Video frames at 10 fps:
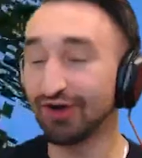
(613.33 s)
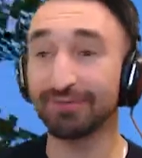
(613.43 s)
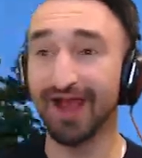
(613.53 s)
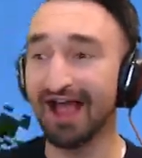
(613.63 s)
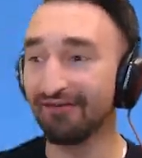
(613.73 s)
here.
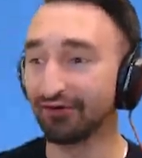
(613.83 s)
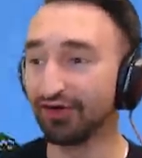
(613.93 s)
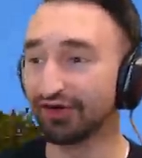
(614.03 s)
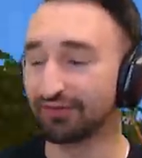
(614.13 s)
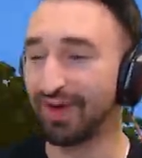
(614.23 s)
Dropsy, I have a
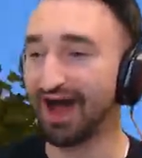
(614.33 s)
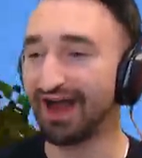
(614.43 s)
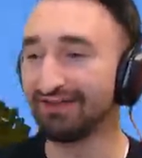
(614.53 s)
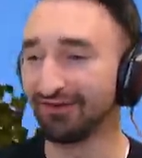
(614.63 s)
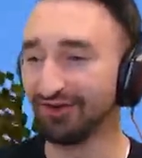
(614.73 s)
really good
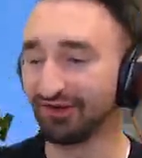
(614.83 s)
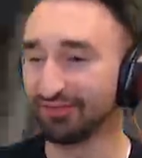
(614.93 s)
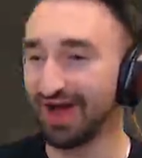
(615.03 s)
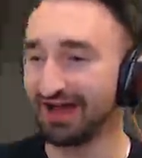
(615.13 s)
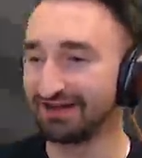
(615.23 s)
spot. I have a really good
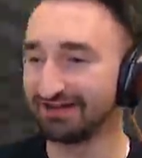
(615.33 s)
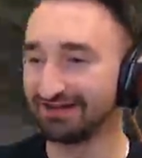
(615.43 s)
spot.